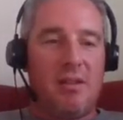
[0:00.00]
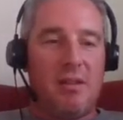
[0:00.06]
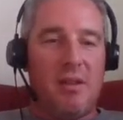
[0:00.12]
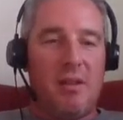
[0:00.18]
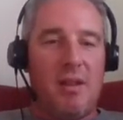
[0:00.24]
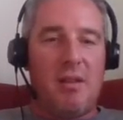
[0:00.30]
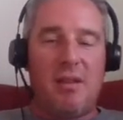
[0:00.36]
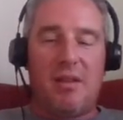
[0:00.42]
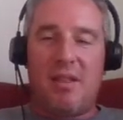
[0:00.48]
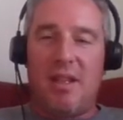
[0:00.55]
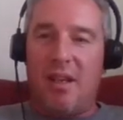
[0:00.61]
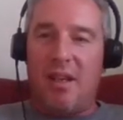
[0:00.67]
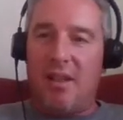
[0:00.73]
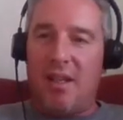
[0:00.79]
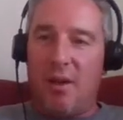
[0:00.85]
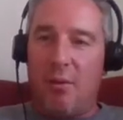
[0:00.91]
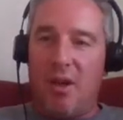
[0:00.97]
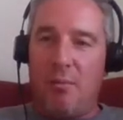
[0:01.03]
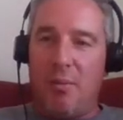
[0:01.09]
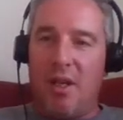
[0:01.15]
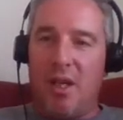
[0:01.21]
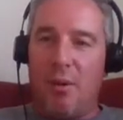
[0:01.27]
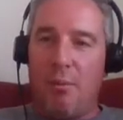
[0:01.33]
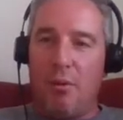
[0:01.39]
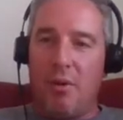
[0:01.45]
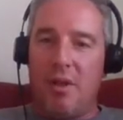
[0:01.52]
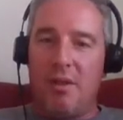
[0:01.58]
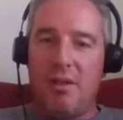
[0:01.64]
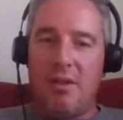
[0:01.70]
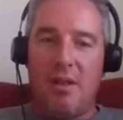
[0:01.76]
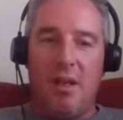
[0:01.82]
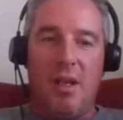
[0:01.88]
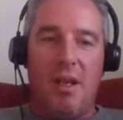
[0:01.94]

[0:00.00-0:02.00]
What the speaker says: The second thing I want to pick up on is